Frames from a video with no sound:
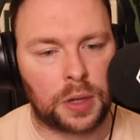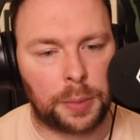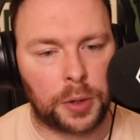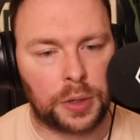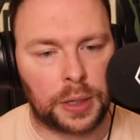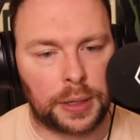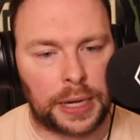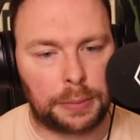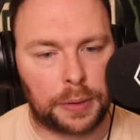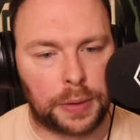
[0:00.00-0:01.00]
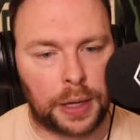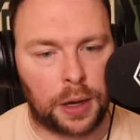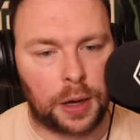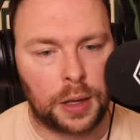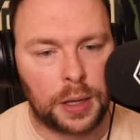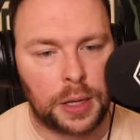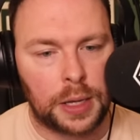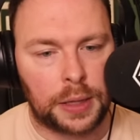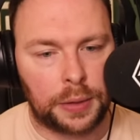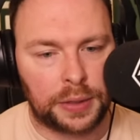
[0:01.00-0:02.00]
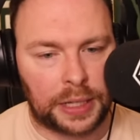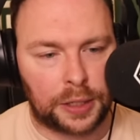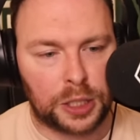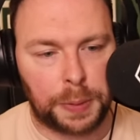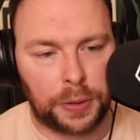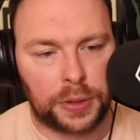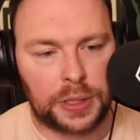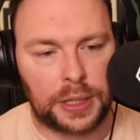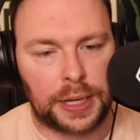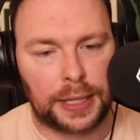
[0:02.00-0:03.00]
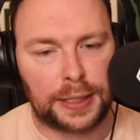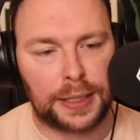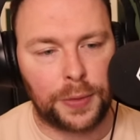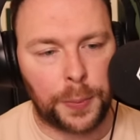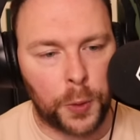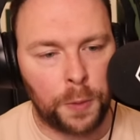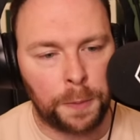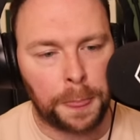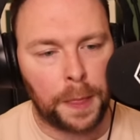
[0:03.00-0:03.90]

come on and claim that there is a conspiracy against Liverpool?